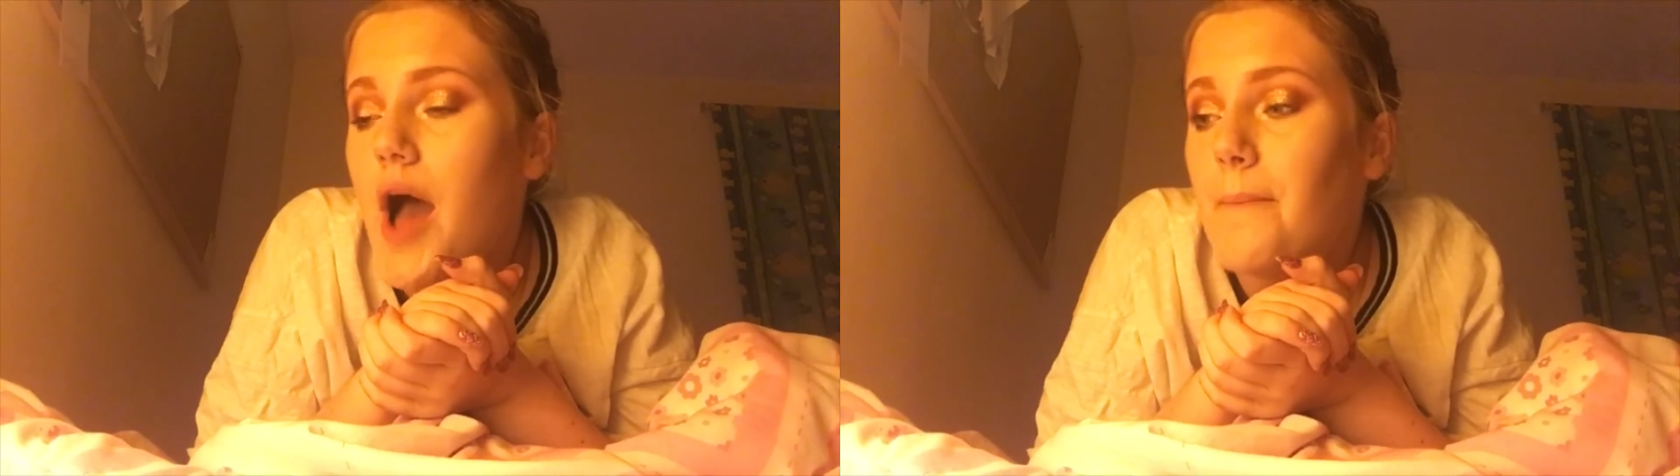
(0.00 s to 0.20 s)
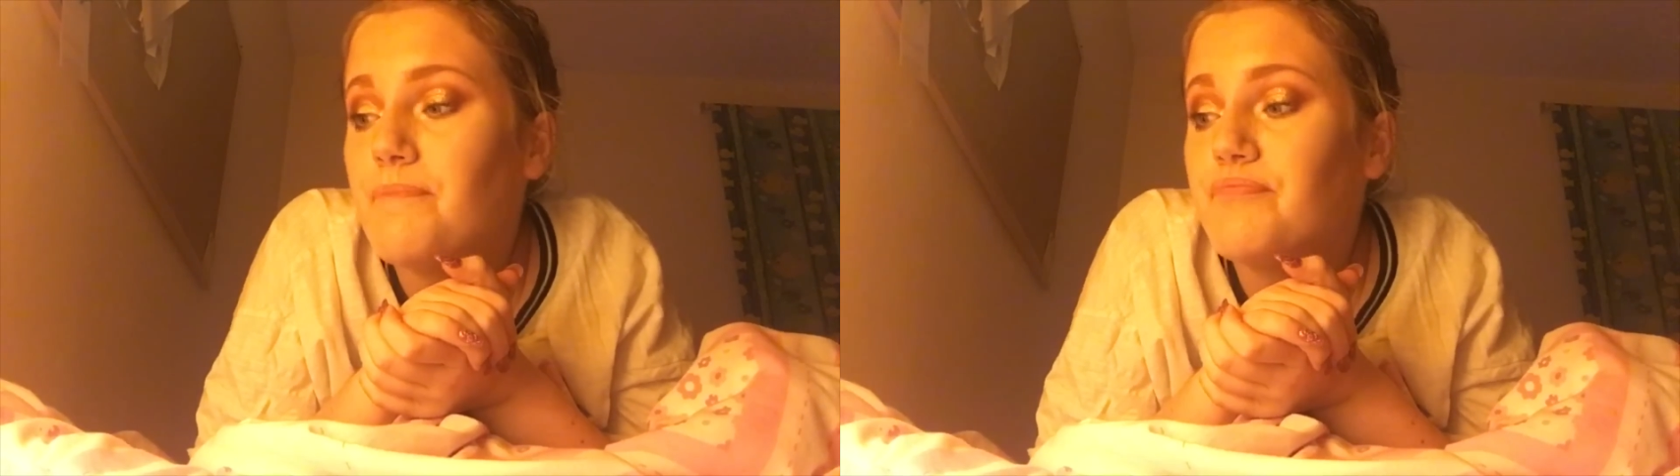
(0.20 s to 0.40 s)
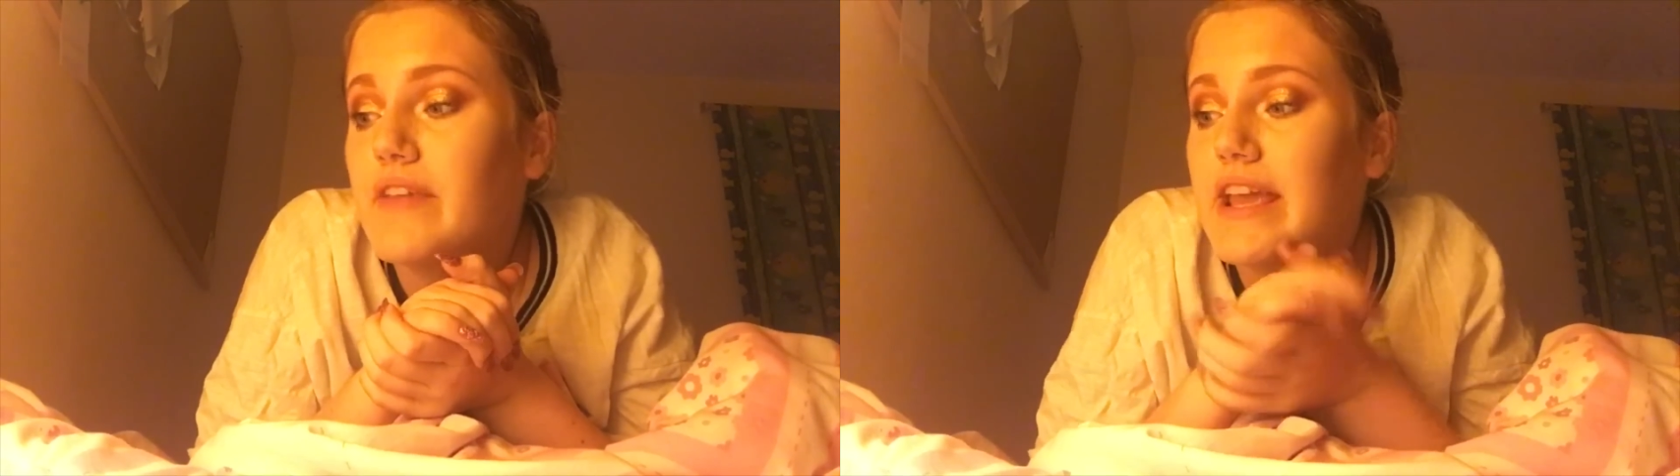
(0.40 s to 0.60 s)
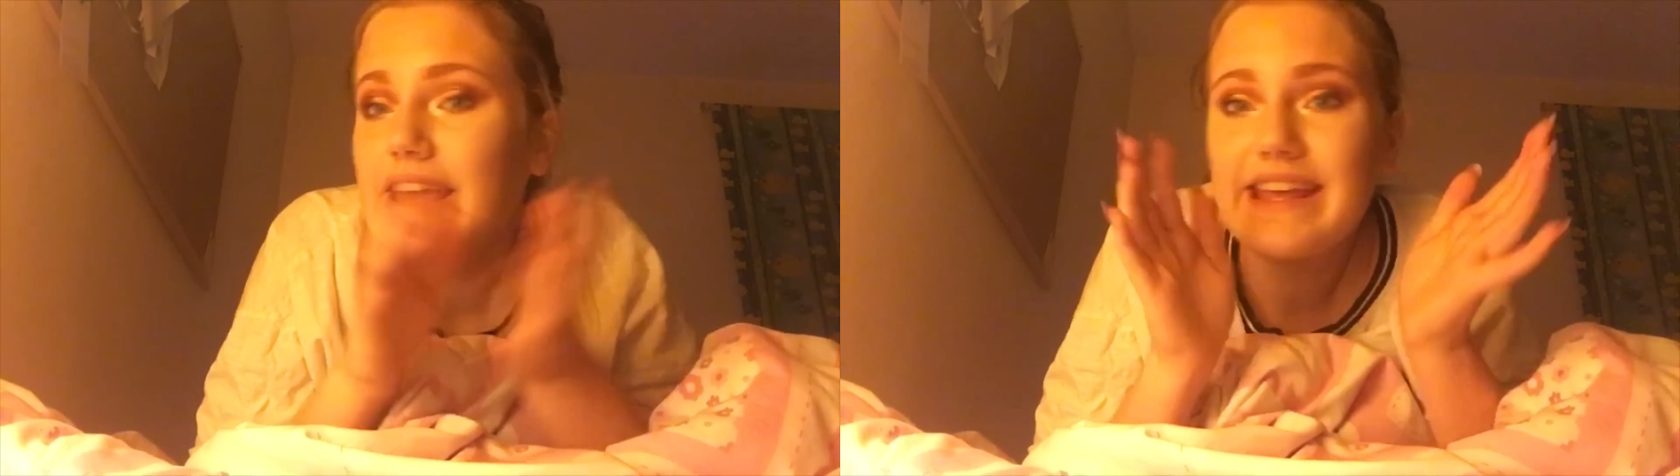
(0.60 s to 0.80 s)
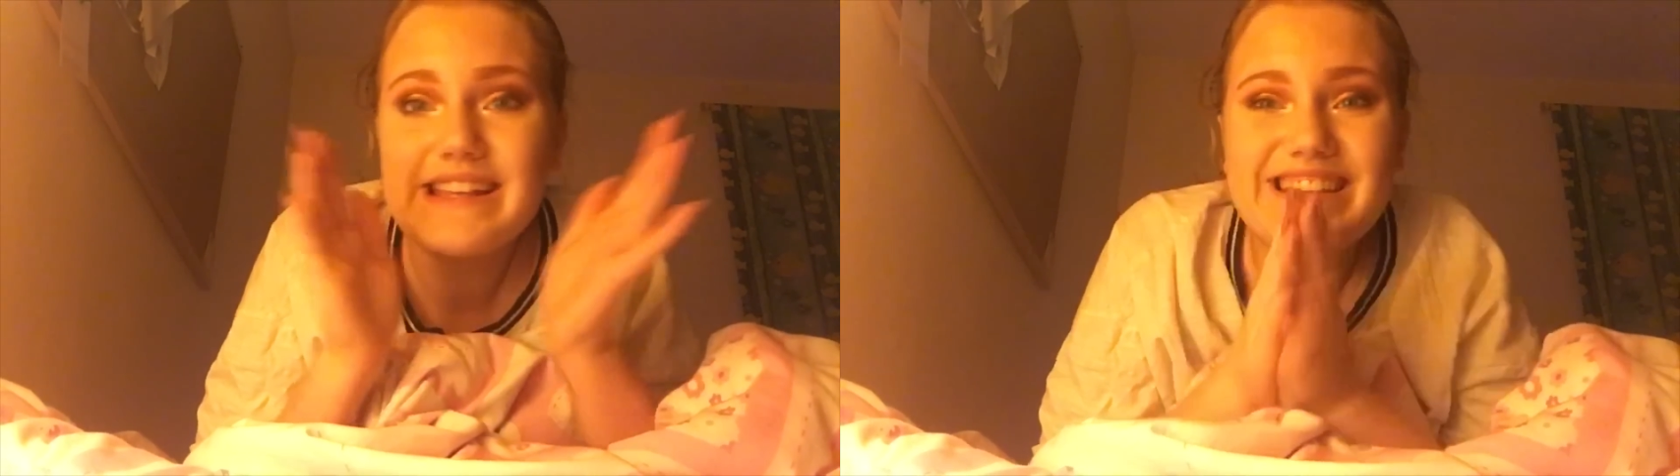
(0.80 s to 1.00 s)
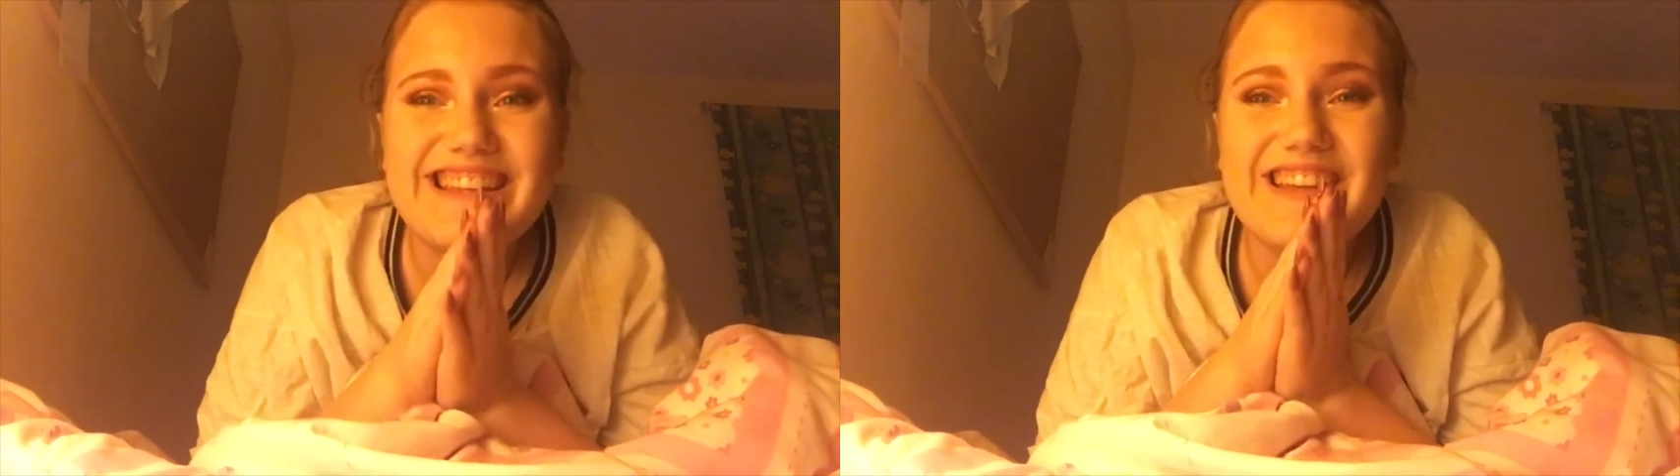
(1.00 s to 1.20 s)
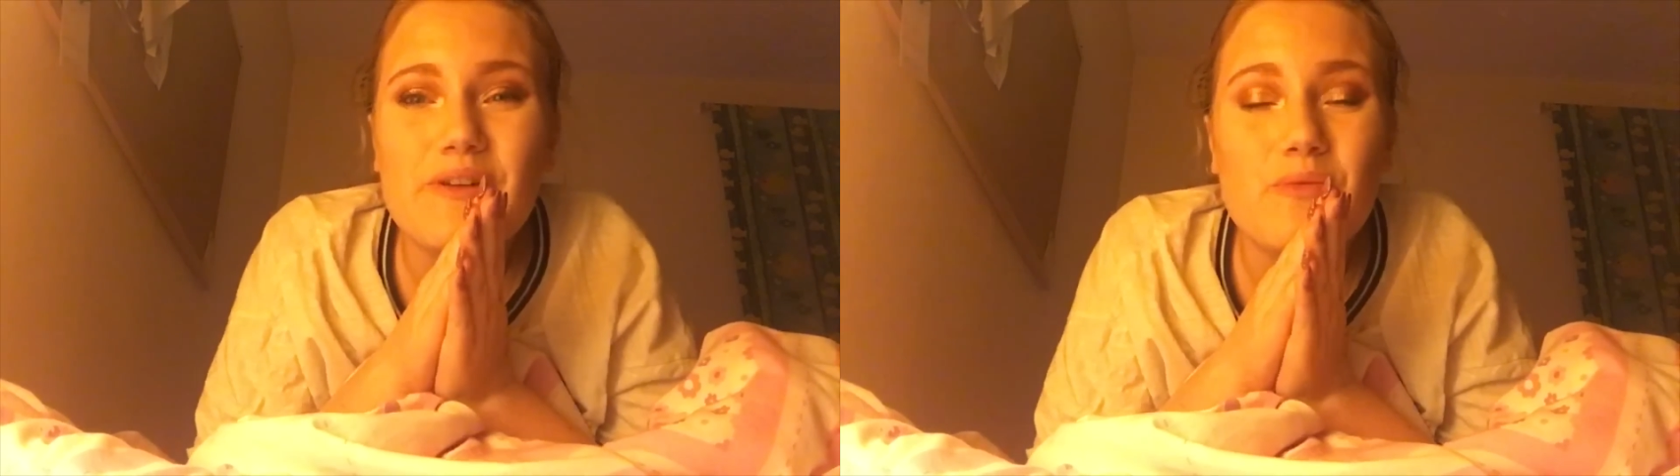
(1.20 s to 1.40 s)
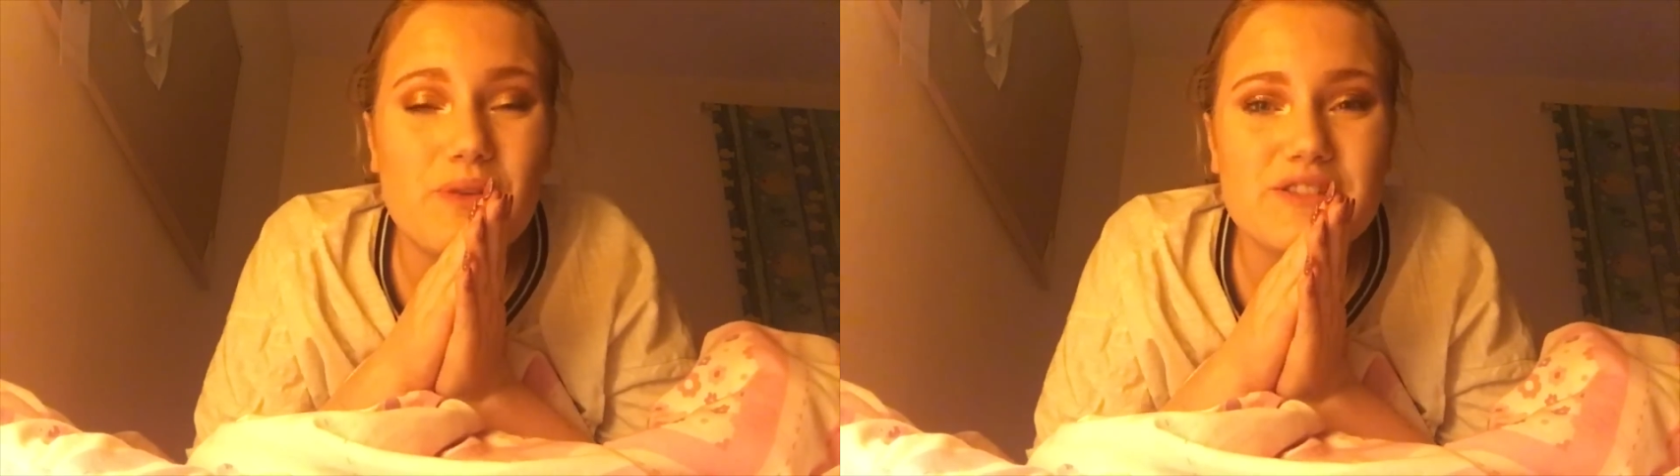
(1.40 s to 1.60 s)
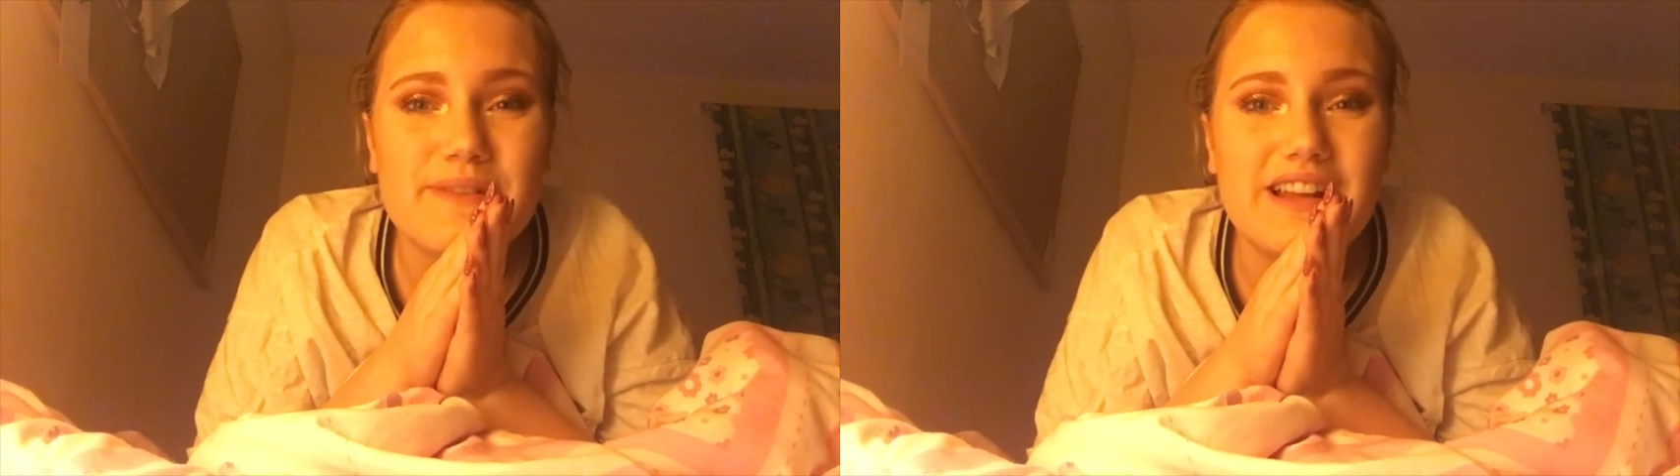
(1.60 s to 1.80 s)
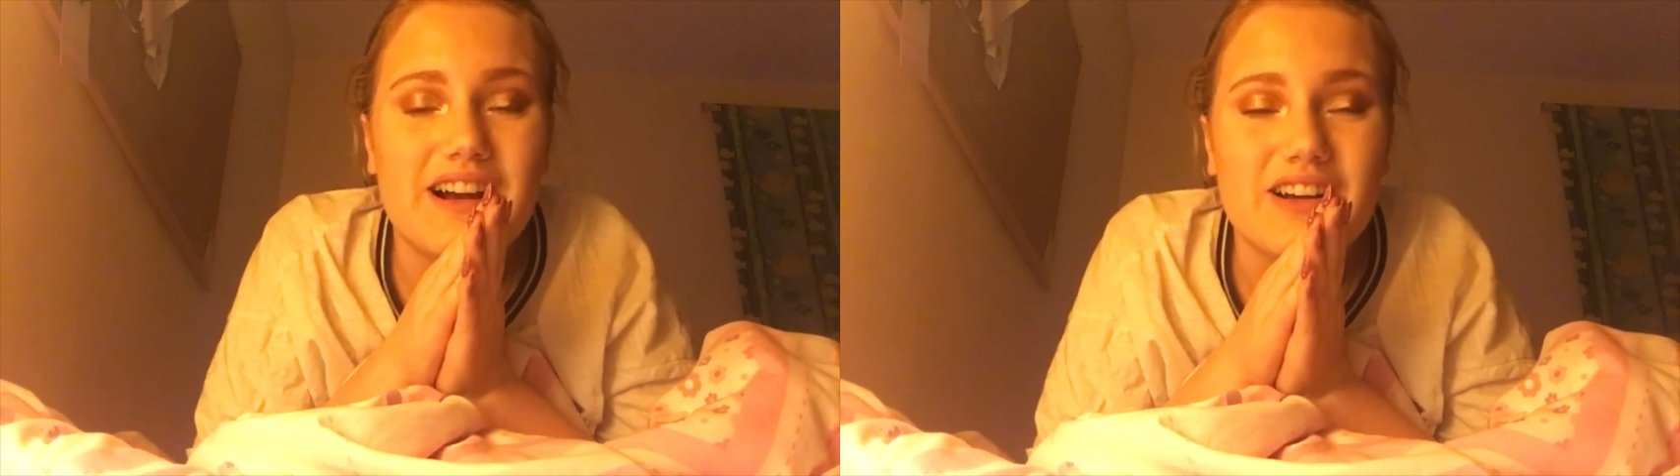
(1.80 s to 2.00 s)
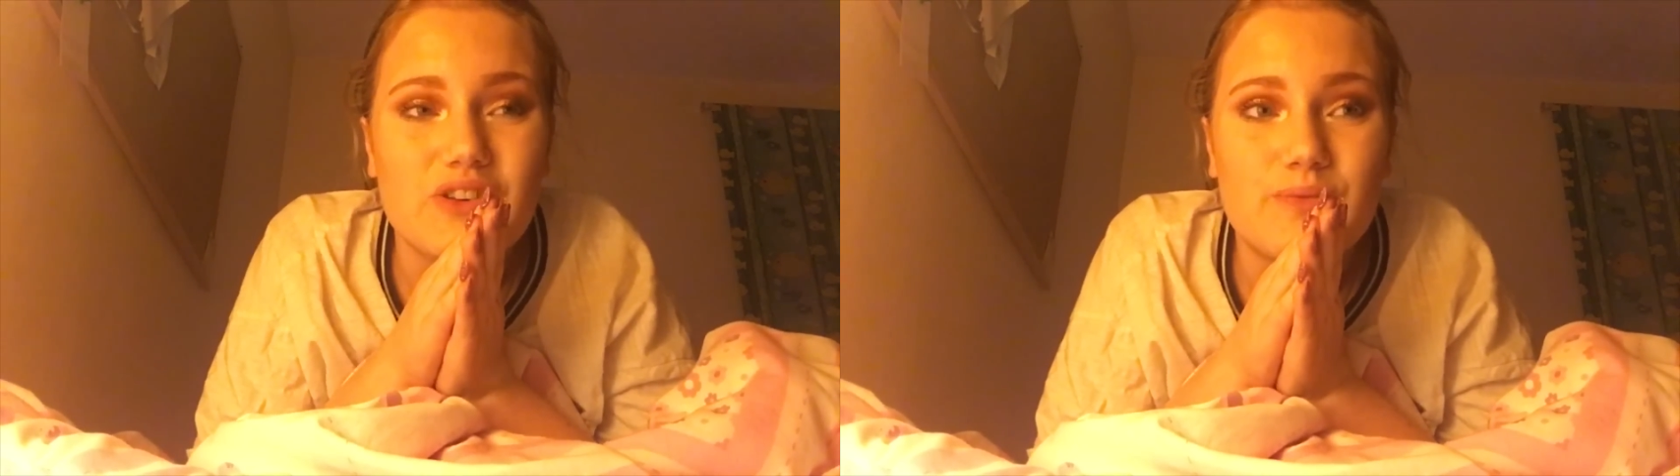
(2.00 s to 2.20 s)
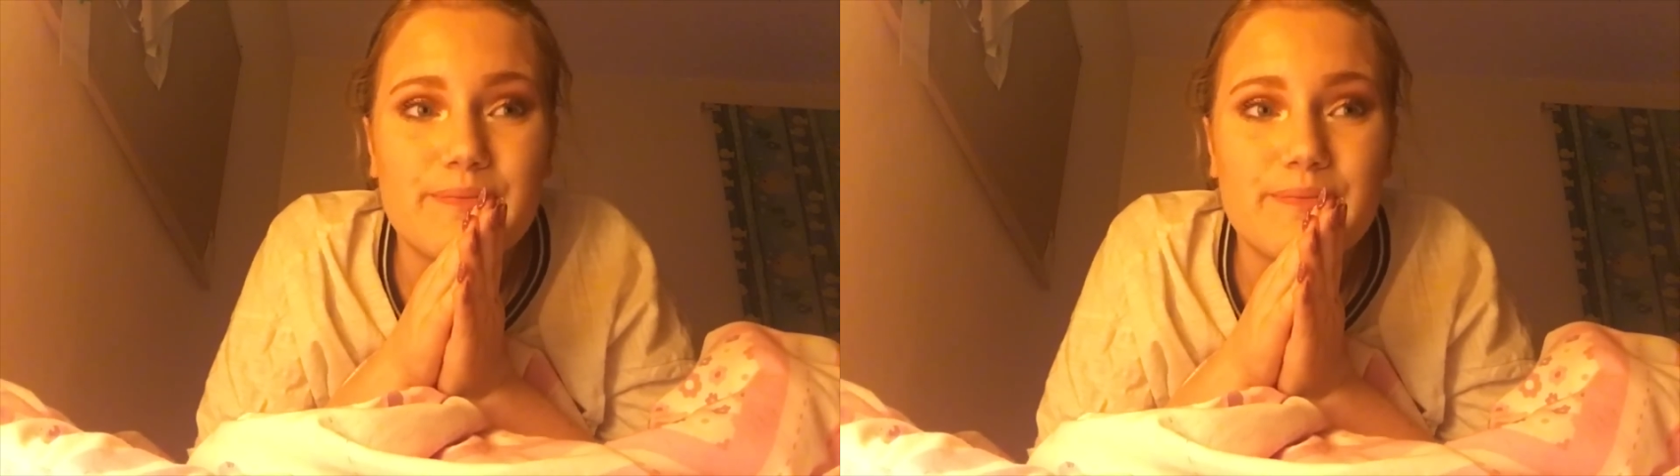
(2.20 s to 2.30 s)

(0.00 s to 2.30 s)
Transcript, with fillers: Um, wish me luck